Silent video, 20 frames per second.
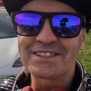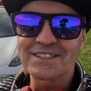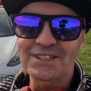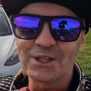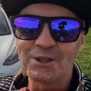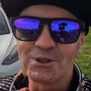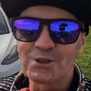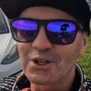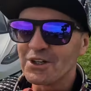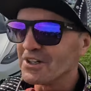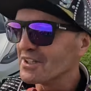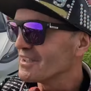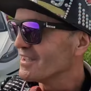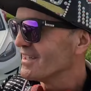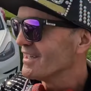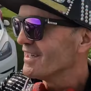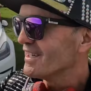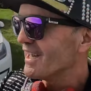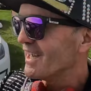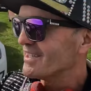still good
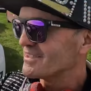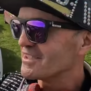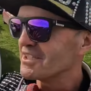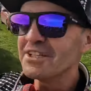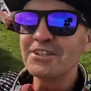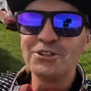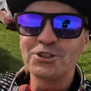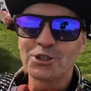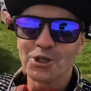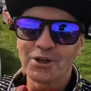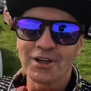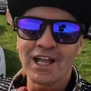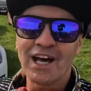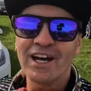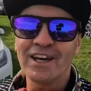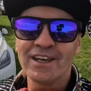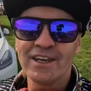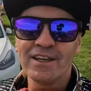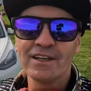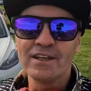as in
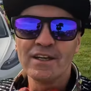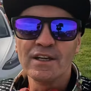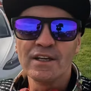July.